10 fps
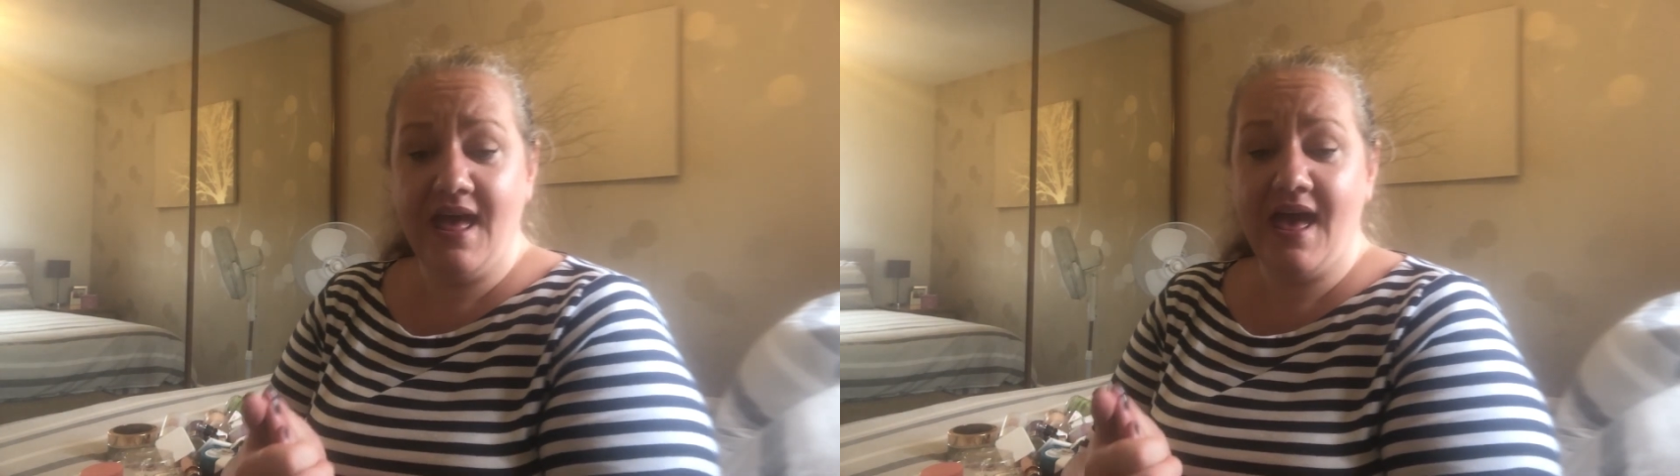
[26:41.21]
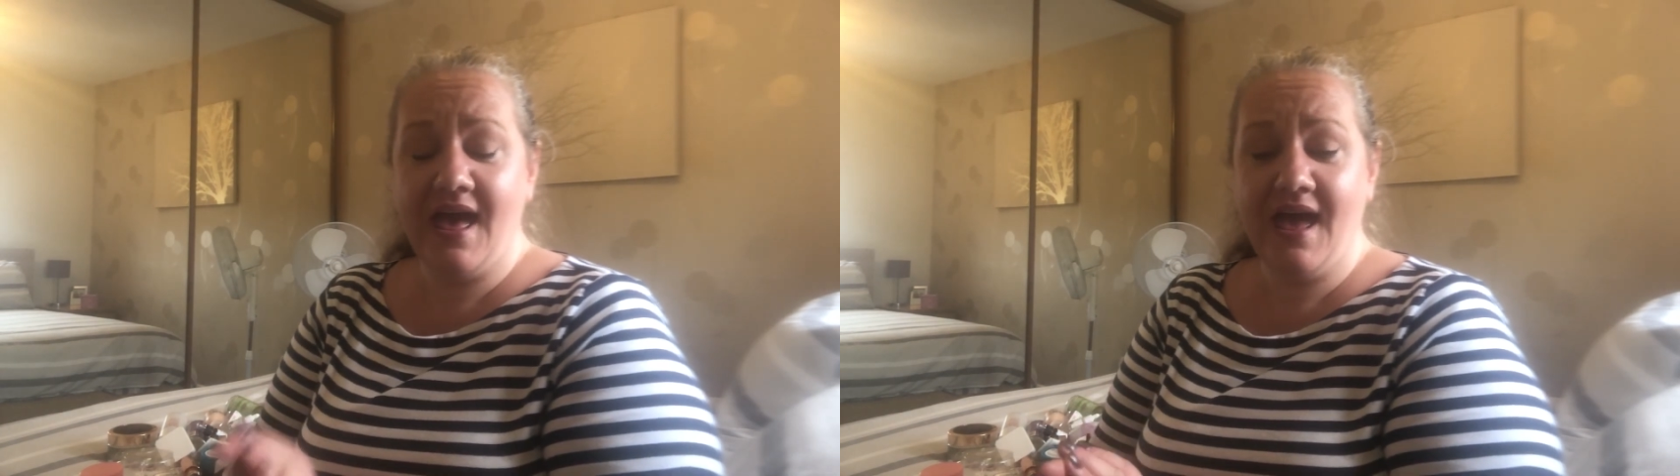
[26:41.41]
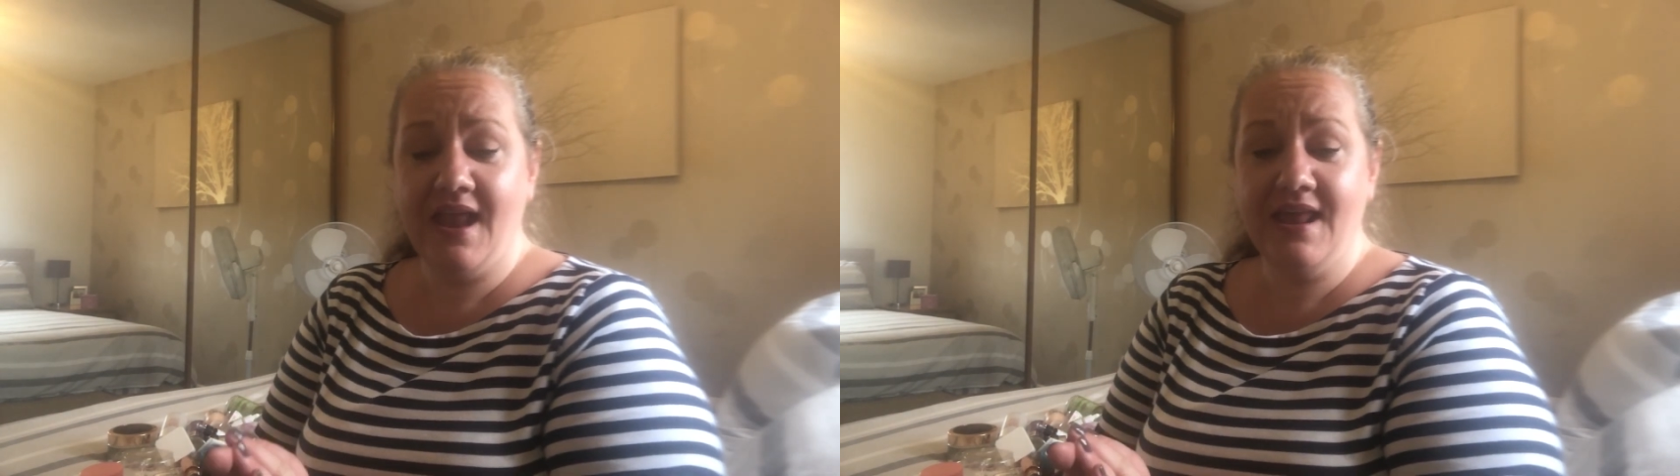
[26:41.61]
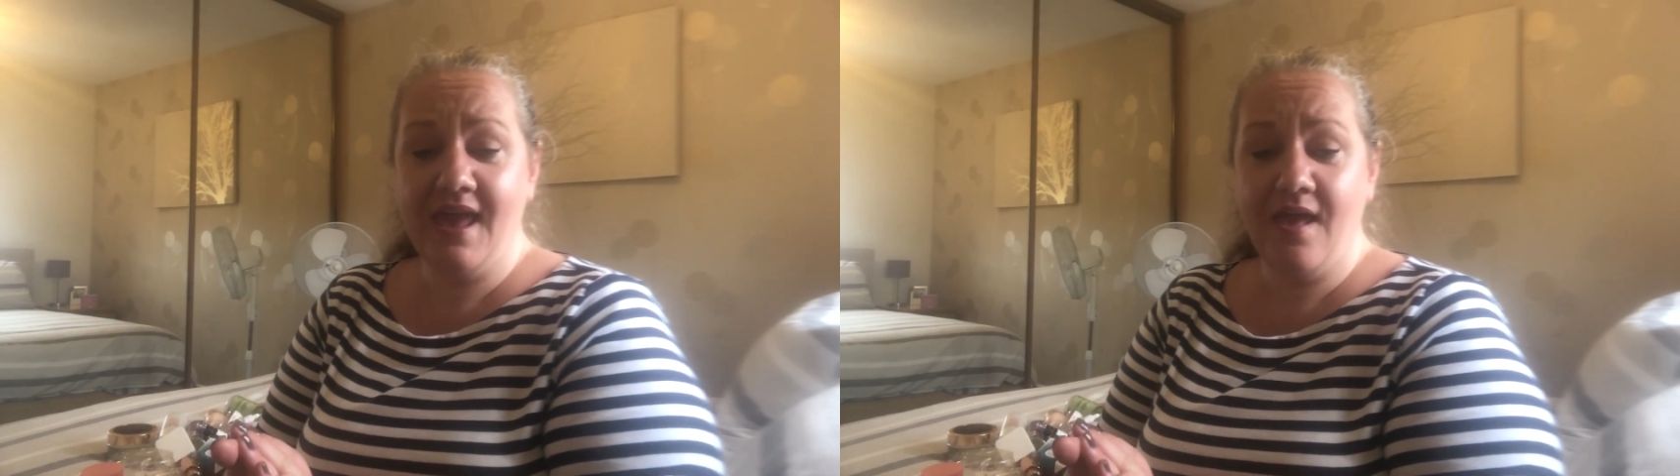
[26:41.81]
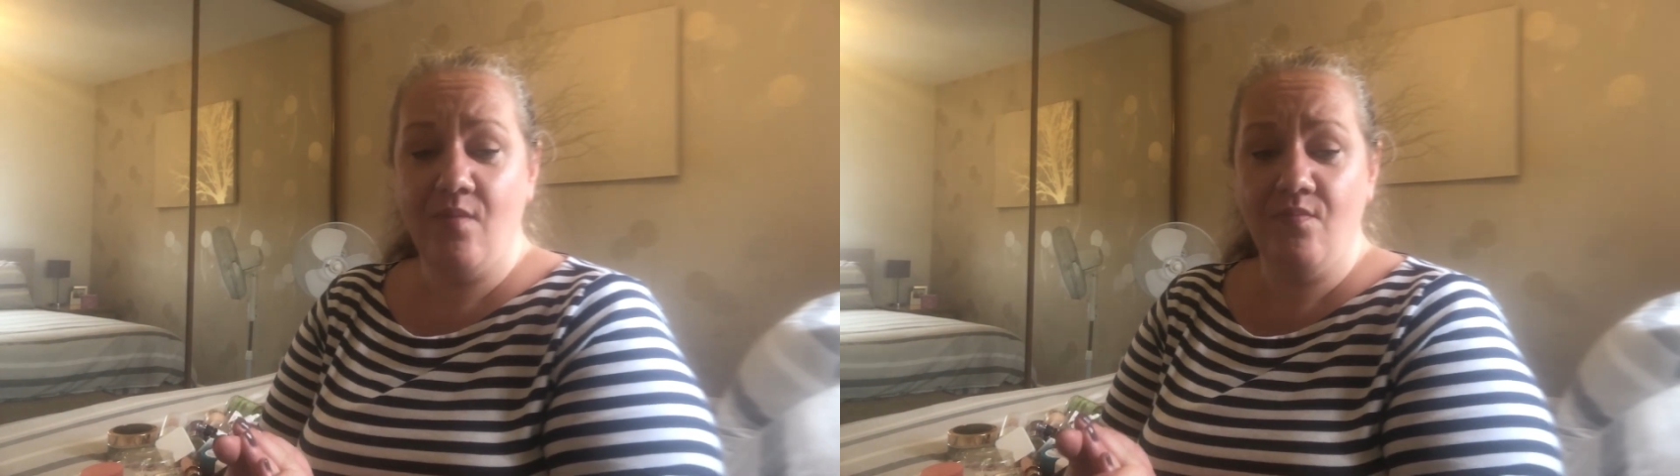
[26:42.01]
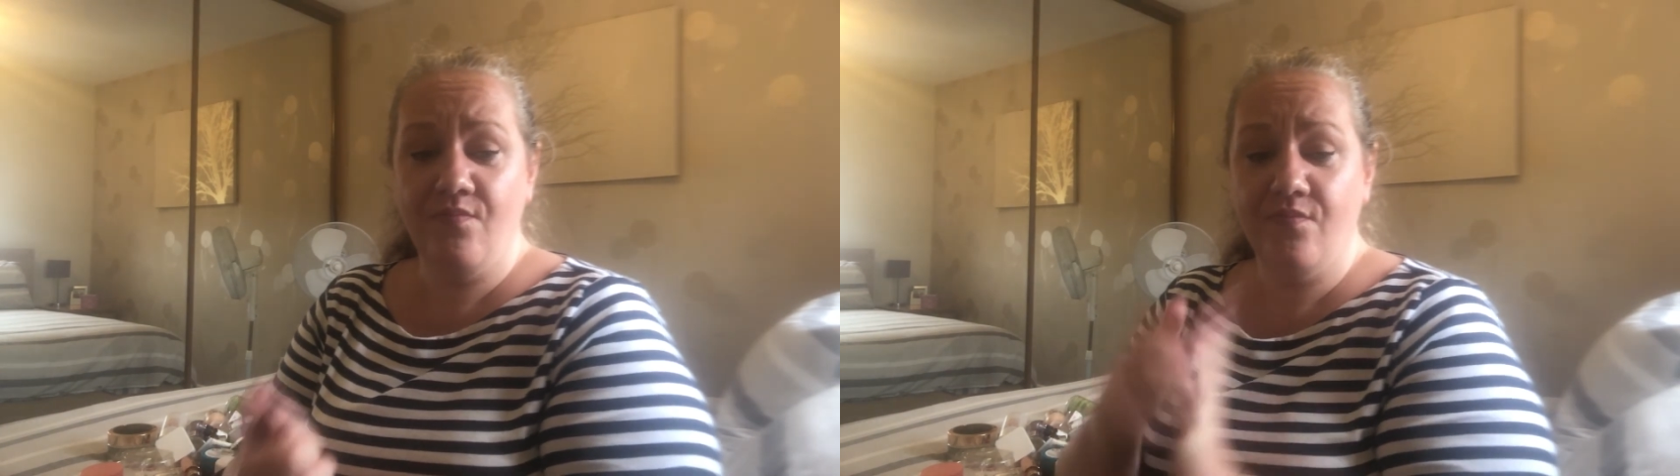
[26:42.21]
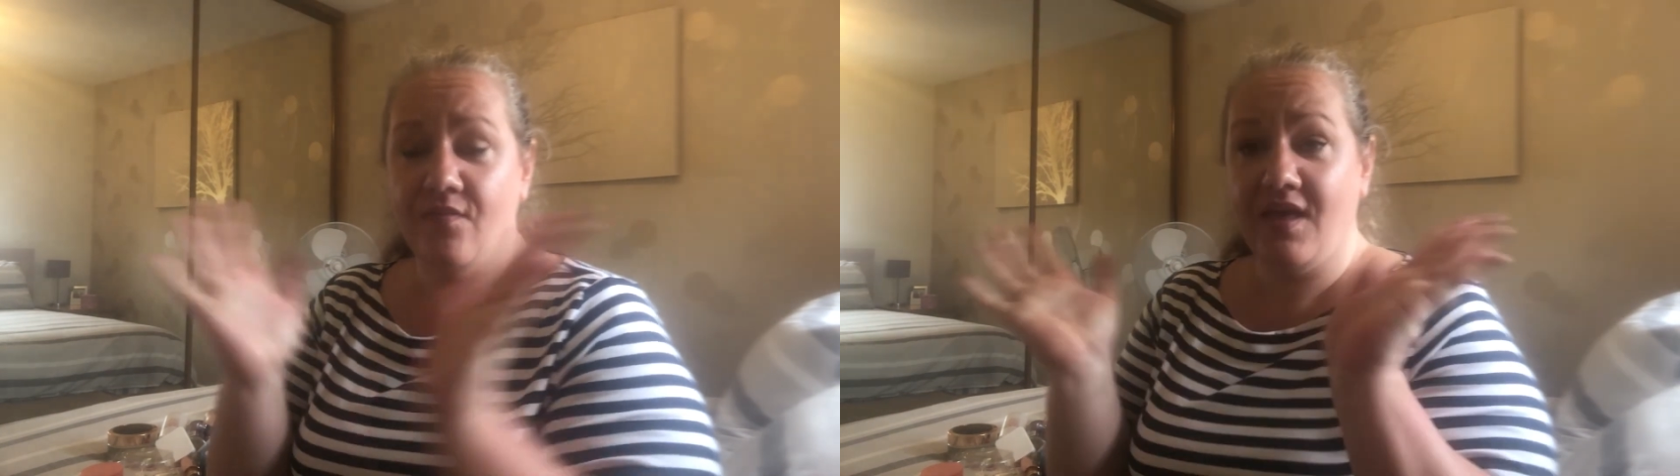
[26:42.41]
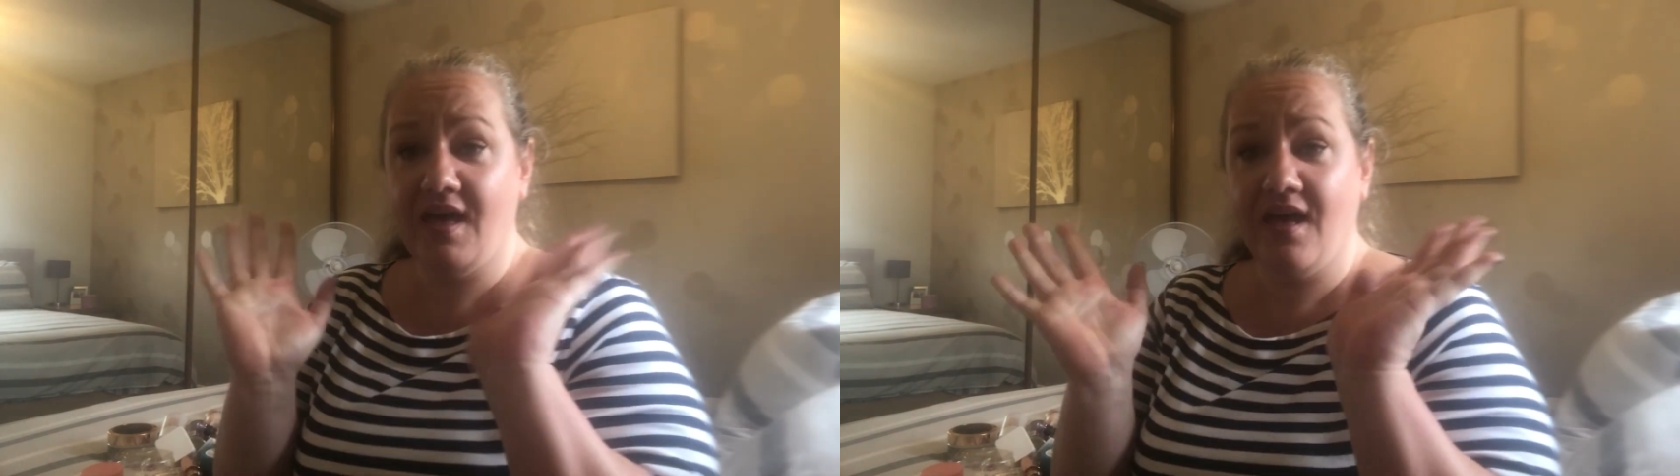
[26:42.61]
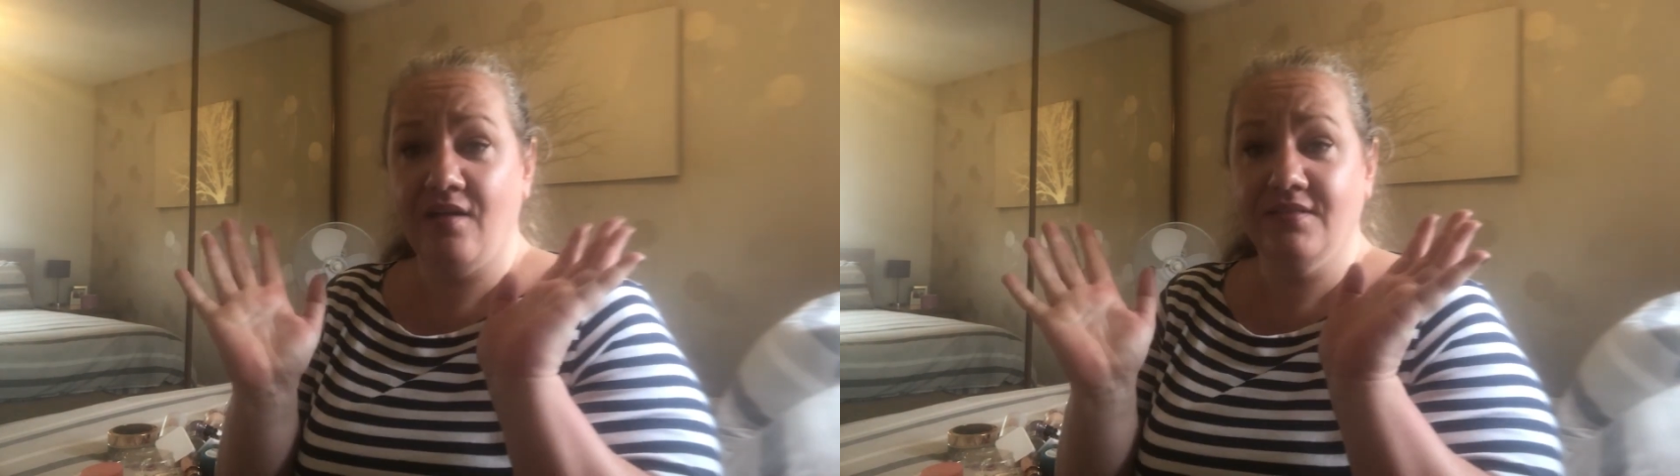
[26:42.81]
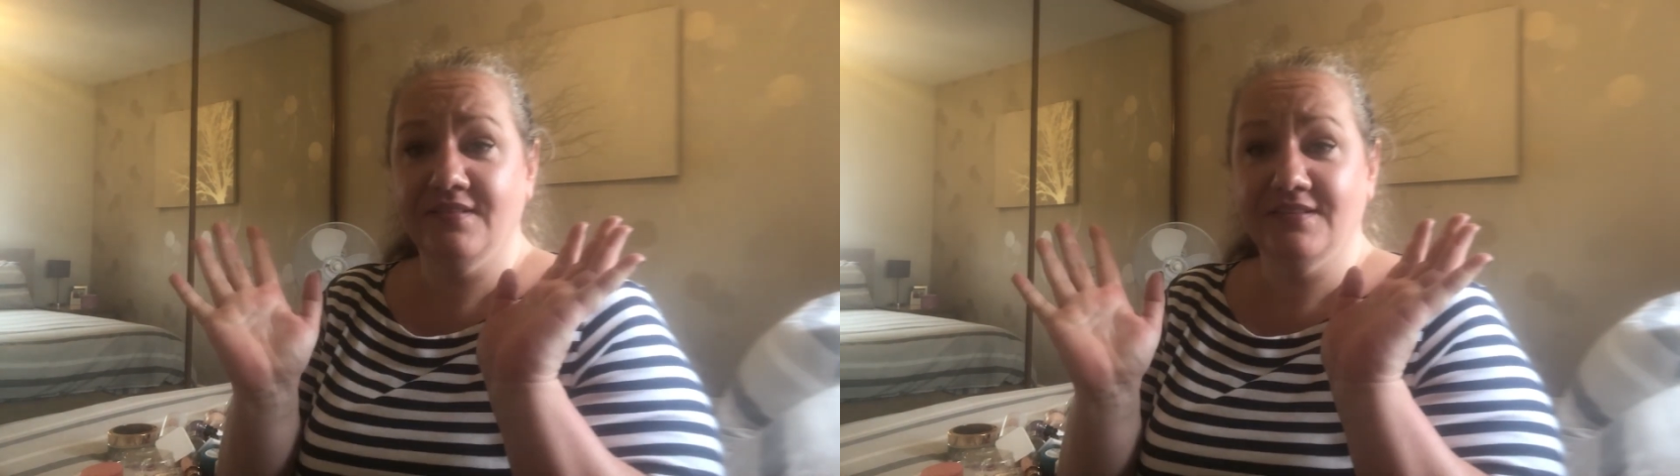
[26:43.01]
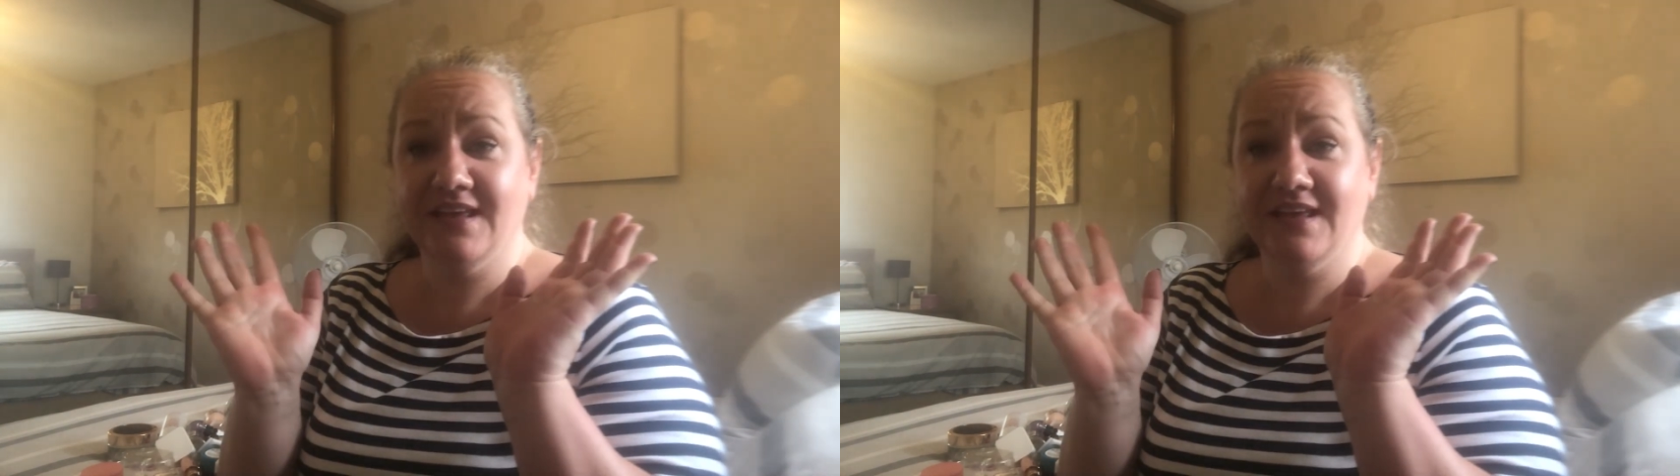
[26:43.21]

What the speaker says: and I'll